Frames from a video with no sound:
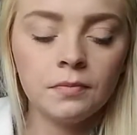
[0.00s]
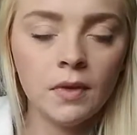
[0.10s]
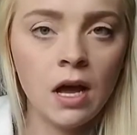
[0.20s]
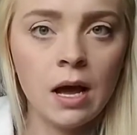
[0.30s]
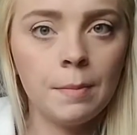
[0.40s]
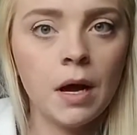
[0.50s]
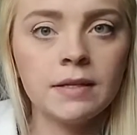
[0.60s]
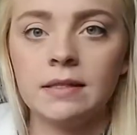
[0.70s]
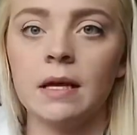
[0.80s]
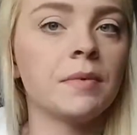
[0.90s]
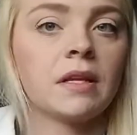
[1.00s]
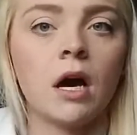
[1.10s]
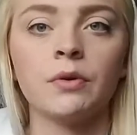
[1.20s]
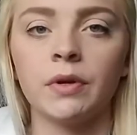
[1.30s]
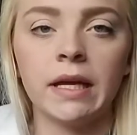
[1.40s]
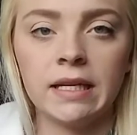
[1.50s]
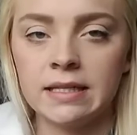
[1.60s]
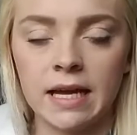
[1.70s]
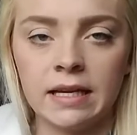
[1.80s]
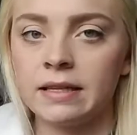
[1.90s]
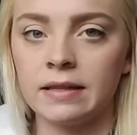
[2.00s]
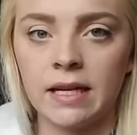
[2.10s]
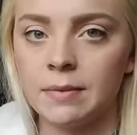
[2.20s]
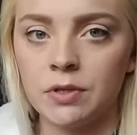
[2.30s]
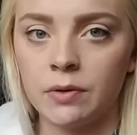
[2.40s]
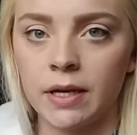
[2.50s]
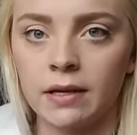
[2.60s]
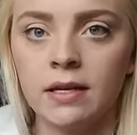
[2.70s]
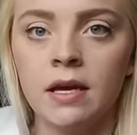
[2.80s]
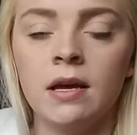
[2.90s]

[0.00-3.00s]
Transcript: something unrelated to anything that I'm doing.